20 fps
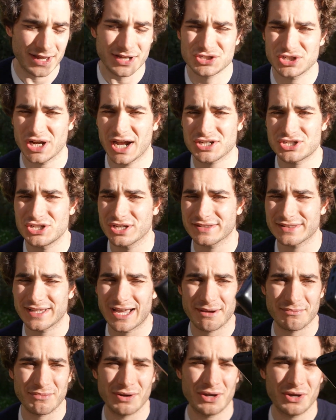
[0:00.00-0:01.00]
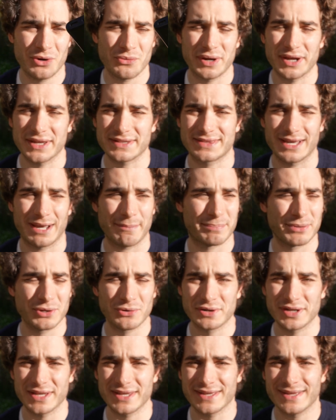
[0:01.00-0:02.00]
charging them with a
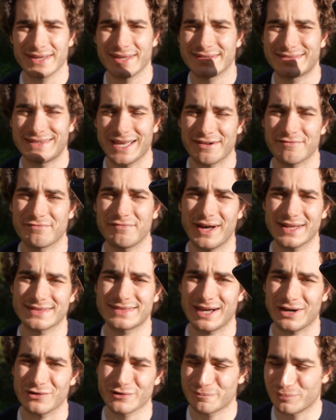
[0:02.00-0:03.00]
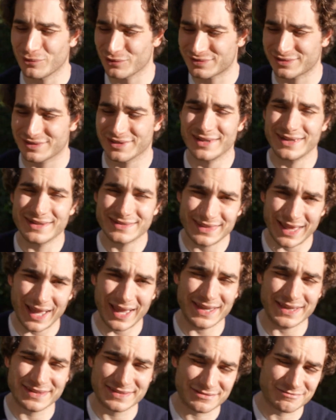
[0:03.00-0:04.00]
puny 10 watt output
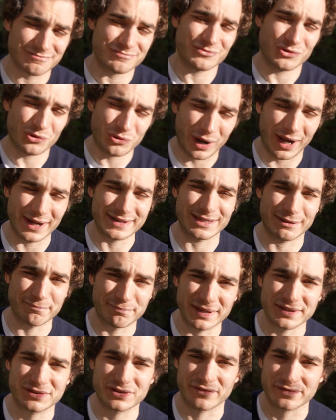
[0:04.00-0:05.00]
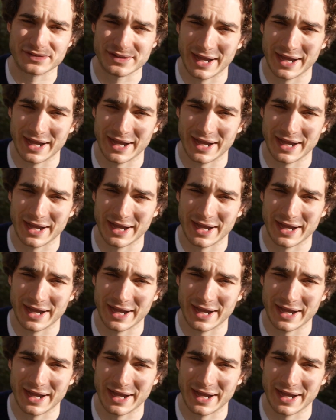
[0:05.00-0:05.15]
takes quite a bit of